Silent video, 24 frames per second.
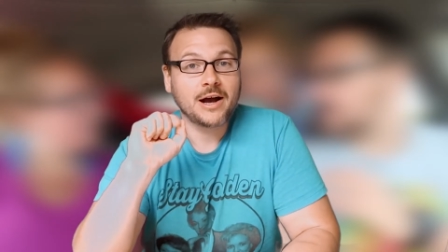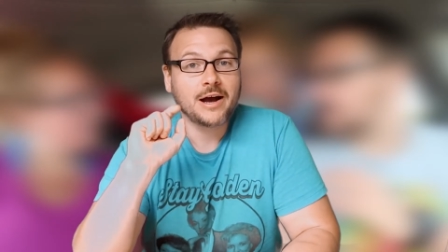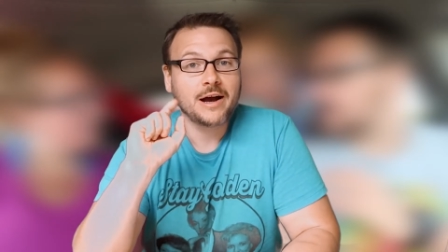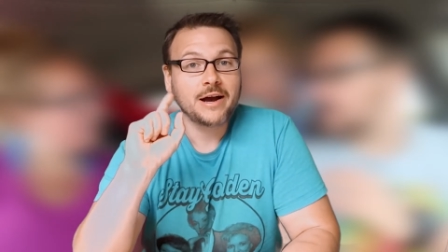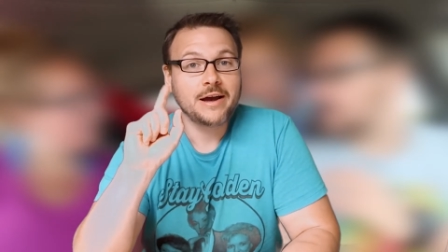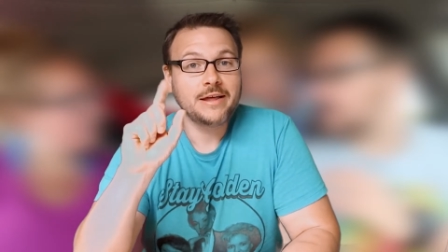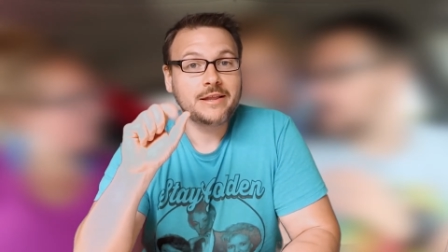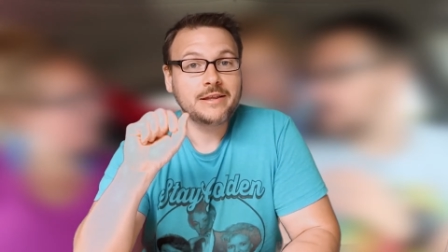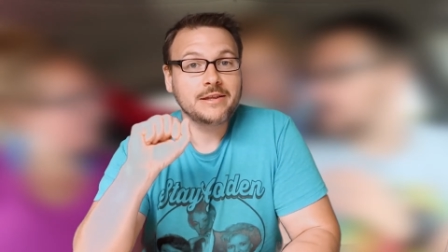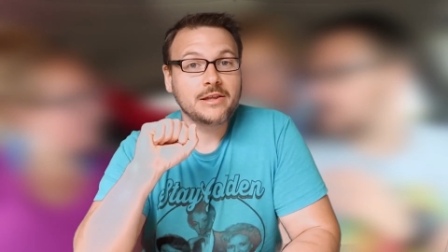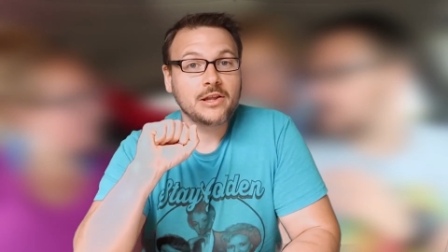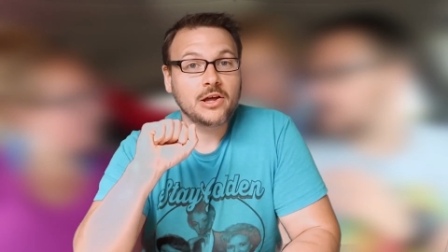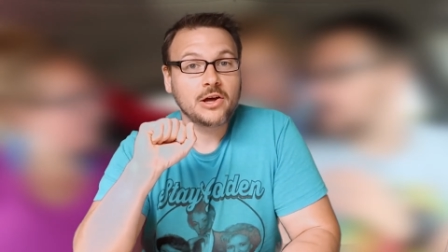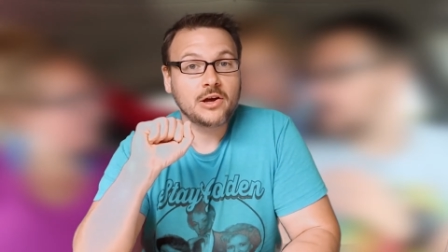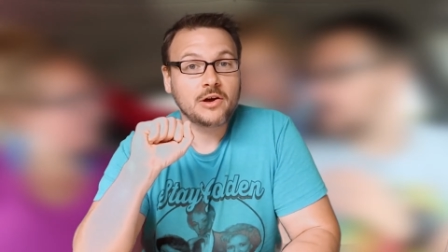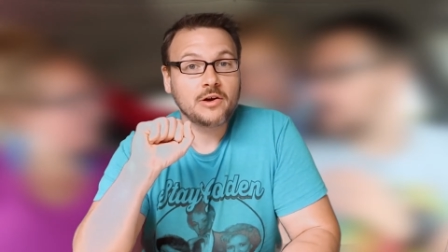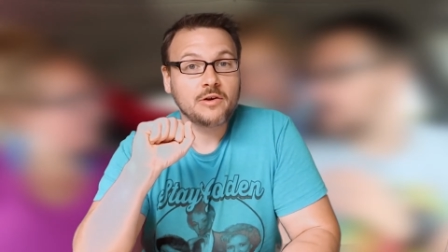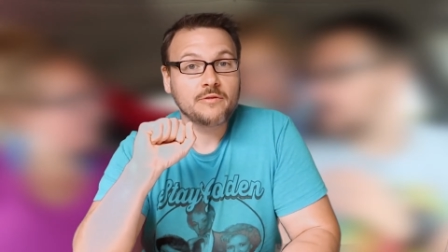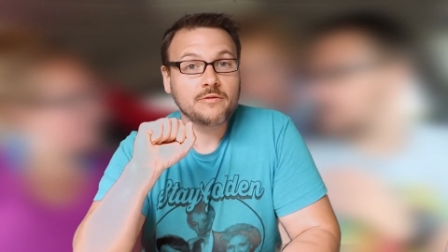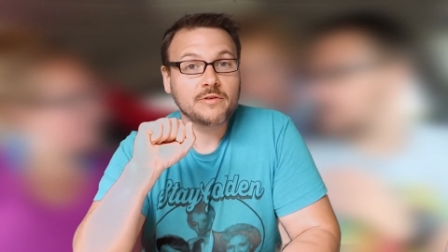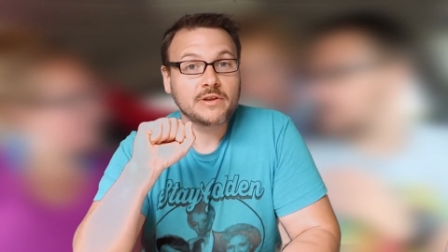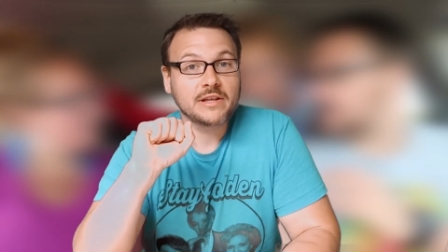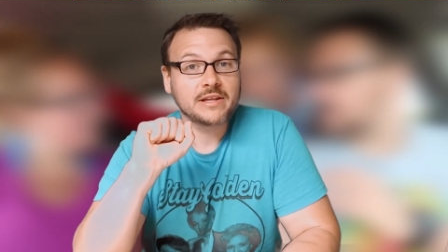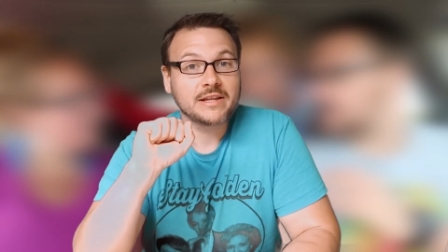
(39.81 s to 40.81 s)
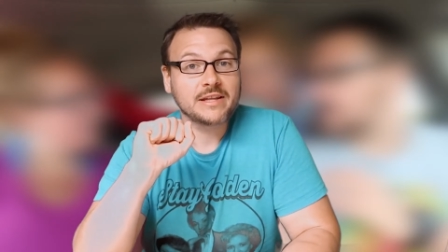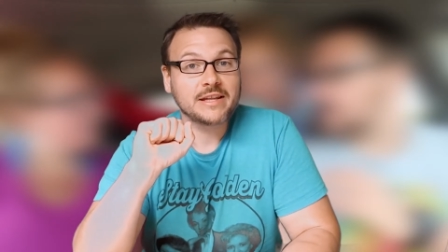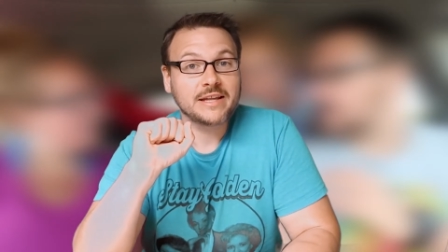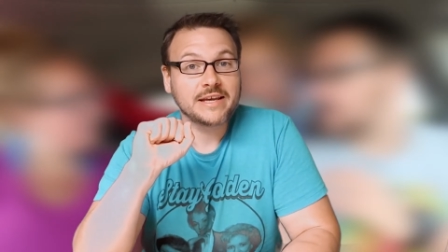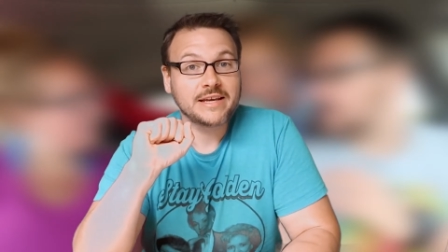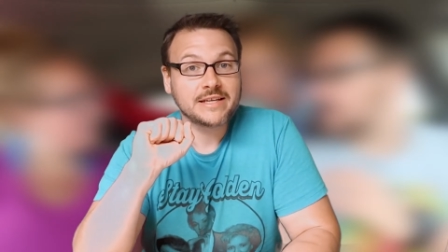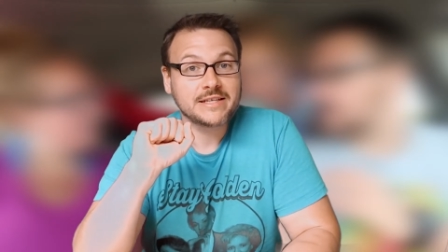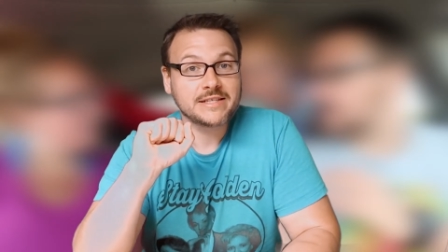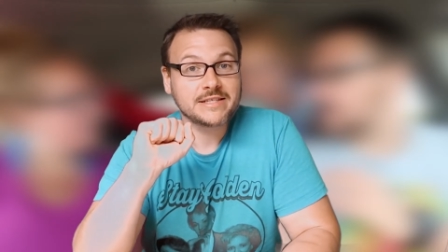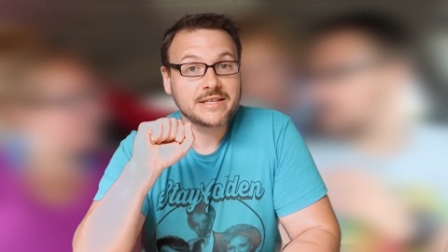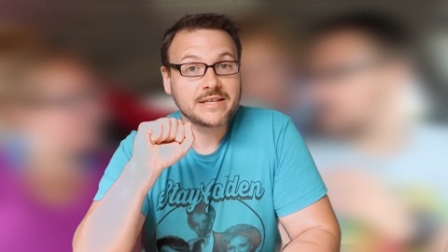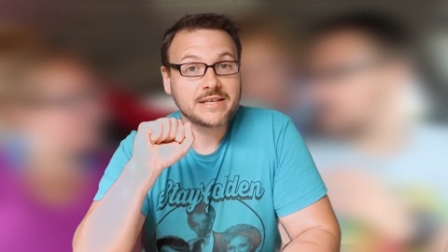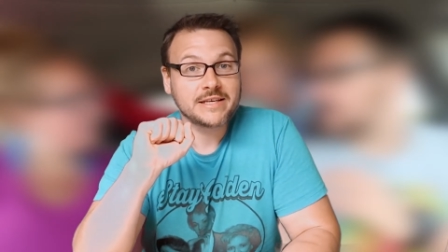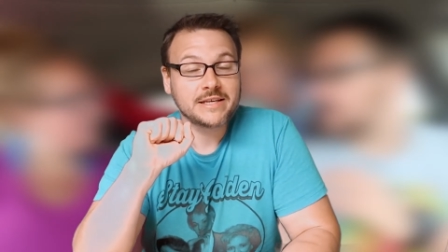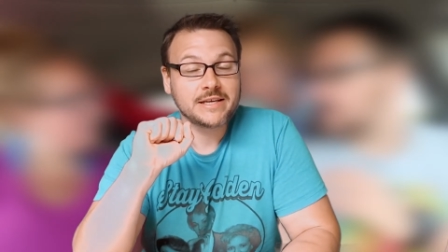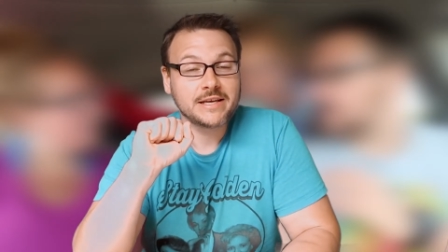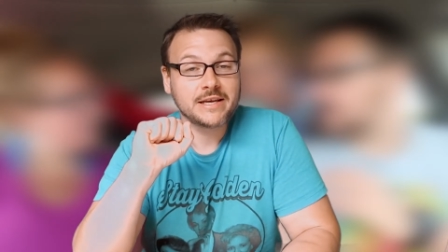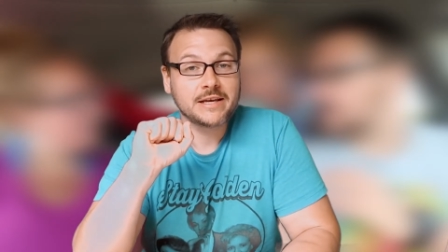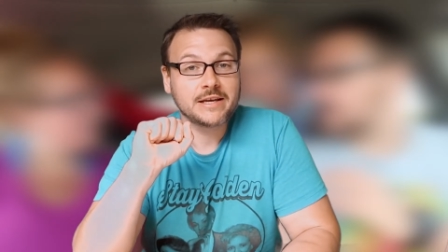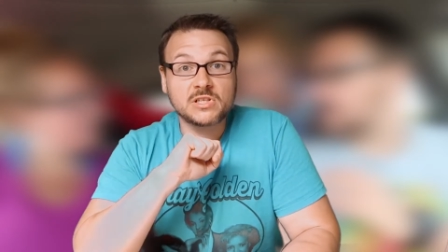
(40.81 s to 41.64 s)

I love lazy